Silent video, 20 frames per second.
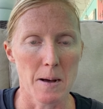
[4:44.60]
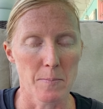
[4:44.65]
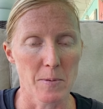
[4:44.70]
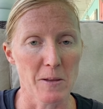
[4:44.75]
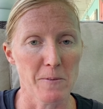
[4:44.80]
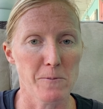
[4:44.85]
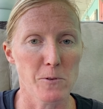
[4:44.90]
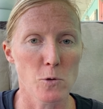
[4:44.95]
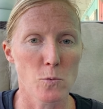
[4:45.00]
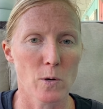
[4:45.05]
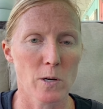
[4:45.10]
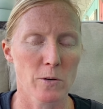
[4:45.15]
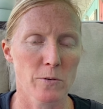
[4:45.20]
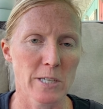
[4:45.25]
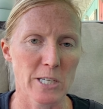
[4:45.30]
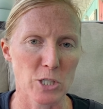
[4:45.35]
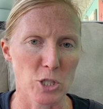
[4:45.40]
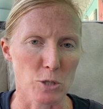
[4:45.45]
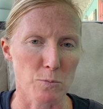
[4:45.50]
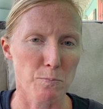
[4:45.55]
If you want to
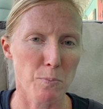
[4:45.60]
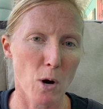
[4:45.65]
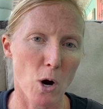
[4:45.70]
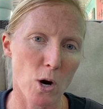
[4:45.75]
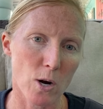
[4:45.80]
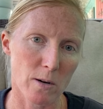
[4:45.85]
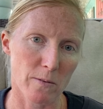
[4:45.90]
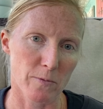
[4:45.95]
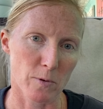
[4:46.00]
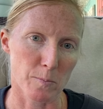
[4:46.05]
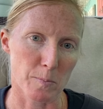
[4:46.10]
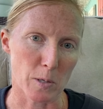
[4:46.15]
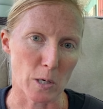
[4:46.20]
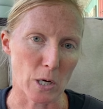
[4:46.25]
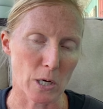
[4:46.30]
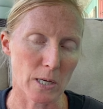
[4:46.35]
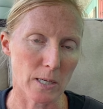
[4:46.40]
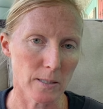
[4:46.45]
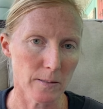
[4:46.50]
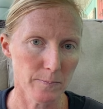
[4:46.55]
read just part of a
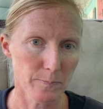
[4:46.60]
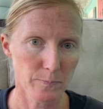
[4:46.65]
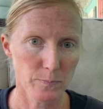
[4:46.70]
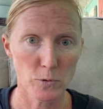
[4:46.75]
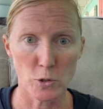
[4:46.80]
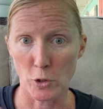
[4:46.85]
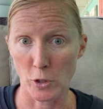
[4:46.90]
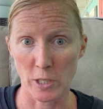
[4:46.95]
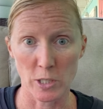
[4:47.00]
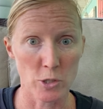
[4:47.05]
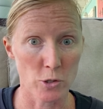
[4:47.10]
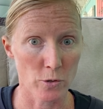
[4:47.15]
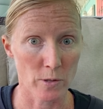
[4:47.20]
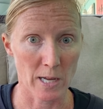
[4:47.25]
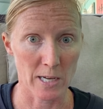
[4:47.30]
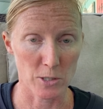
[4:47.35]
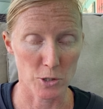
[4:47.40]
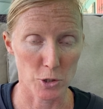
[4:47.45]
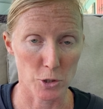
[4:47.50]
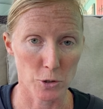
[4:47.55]
book, you can do
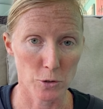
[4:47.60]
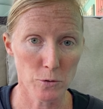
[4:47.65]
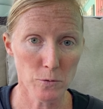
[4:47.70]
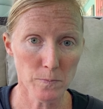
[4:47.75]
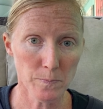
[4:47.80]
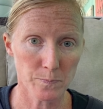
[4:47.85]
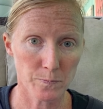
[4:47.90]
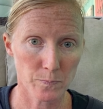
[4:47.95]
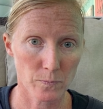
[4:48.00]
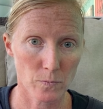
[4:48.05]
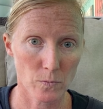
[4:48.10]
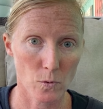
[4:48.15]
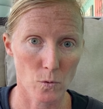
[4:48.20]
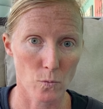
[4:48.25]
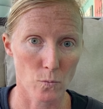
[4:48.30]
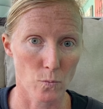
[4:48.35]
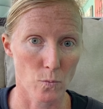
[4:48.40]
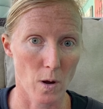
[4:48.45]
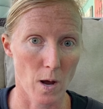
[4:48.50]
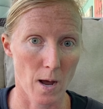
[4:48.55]
that too.
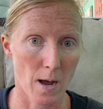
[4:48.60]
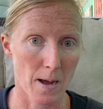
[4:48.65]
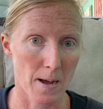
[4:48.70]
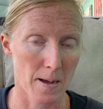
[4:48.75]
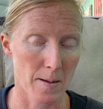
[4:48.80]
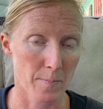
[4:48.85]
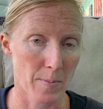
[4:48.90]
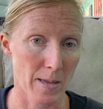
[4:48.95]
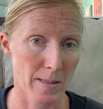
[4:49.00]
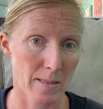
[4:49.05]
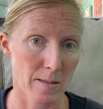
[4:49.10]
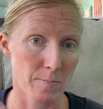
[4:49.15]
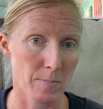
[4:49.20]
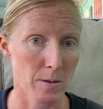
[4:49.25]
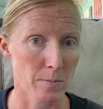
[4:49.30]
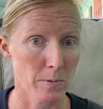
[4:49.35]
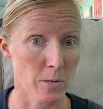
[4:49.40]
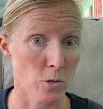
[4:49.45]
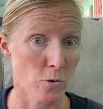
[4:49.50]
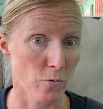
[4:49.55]
And then
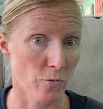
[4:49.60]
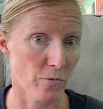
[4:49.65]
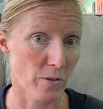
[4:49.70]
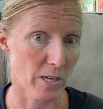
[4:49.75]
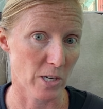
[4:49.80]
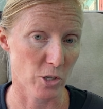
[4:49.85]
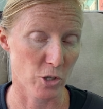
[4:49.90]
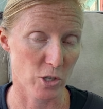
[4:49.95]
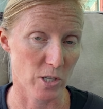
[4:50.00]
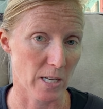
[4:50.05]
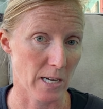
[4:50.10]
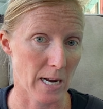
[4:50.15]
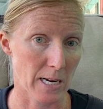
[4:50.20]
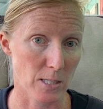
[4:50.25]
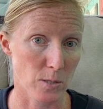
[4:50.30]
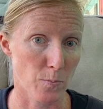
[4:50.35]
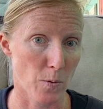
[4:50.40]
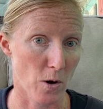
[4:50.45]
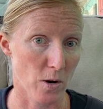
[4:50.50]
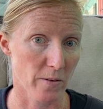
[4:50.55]
maybe you finish the
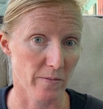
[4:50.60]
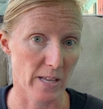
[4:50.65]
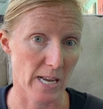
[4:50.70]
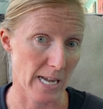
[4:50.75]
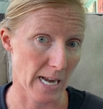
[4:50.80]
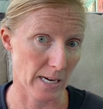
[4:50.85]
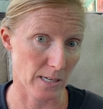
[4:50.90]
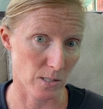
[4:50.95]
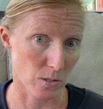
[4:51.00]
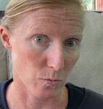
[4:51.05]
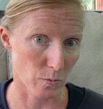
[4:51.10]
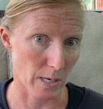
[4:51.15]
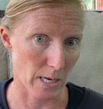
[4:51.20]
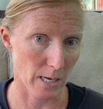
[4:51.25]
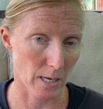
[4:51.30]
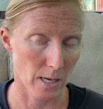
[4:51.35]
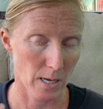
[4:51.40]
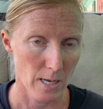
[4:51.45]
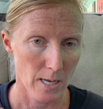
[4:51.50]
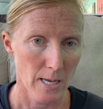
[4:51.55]
next part of it next
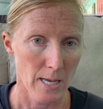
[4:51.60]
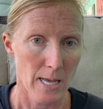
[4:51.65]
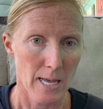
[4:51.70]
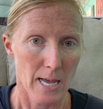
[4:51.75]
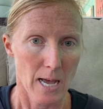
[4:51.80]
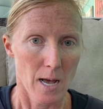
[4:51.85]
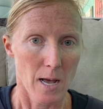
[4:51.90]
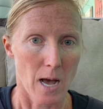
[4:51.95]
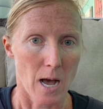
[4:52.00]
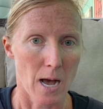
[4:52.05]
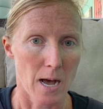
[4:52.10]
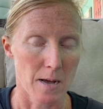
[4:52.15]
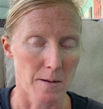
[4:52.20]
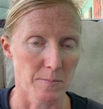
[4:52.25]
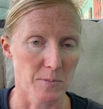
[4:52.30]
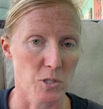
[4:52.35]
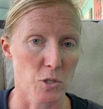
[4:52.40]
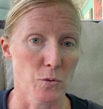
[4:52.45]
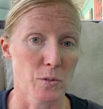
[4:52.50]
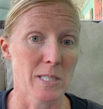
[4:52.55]
week.
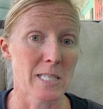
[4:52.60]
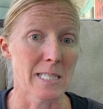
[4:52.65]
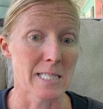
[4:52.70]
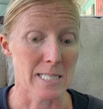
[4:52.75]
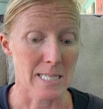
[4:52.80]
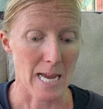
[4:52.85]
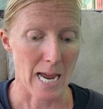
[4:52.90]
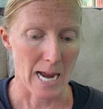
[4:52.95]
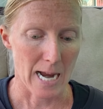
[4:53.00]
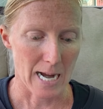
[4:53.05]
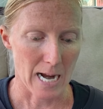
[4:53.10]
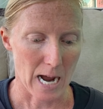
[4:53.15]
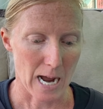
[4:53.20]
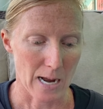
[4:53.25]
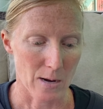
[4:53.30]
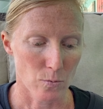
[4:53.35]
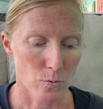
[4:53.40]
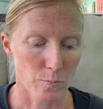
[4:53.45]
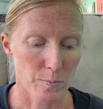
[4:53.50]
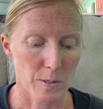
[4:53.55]
So today
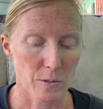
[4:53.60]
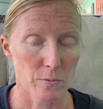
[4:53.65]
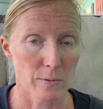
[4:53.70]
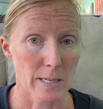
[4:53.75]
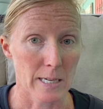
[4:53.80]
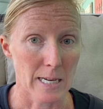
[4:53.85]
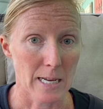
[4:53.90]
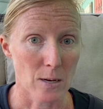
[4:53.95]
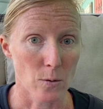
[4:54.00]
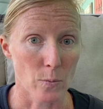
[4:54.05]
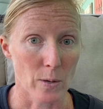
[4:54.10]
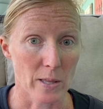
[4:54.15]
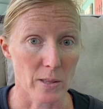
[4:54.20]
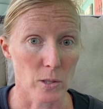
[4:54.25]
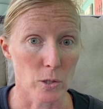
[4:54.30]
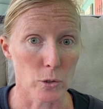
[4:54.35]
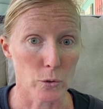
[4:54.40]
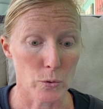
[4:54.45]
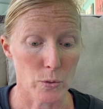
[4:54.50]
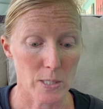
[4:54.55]
I will be reading
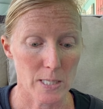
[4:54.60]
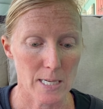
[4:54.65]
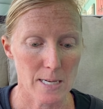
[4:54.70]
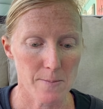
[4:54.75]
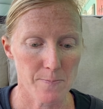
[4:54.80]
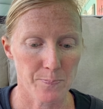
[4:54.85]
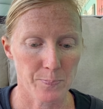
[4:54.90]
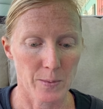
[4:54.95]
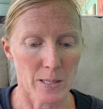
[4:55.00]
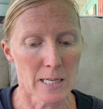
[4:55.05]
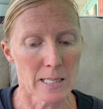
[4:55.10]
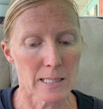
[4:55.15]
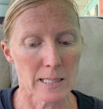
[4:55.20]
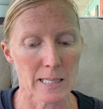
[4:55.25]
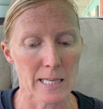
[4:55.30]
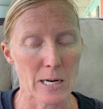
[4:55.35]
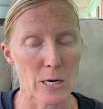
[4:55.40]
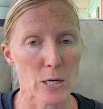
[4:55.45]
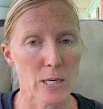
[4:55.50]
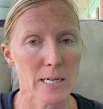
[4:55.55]
with Lucy,
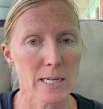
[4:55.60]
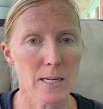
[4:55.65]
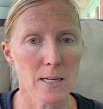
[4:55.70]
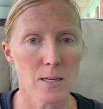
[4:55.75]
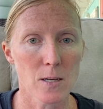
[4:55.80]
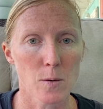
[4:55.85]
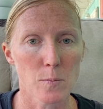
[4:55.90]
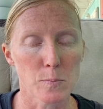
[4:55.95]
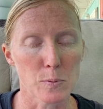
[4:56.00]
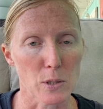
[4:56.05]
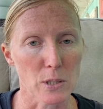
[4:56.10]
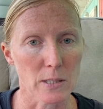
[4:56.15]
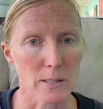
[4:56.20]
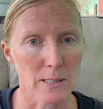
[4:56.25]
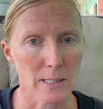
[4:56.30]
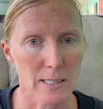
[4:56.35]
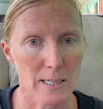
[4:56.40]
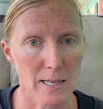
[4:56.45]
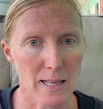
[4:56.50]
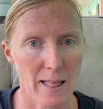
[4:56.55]
Laren,
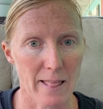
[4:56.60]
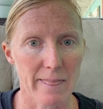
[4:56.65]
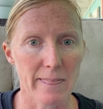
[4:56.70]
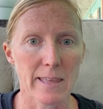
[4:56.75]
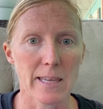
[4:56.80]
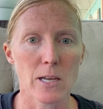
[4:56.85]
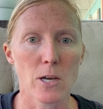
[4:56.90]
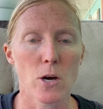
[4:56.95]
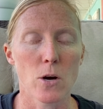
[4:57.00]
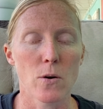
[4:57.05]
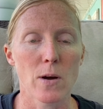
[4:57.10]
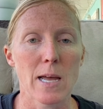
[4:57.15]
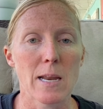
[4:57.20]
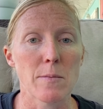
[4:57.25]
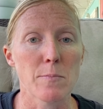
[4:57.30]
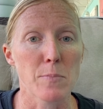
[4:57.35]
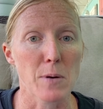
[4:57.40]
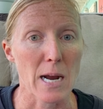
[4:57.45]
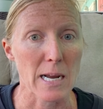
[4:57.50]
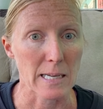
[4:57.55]
Brooklyn, Theo,
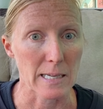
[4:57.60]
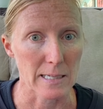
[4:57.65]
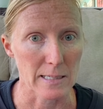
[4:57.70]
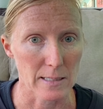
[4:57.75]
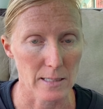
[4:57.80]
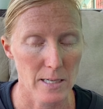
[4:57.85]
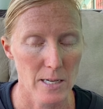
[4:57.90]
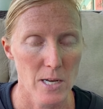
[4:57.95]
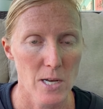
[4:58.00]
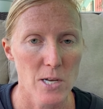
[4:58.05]
and Brecken.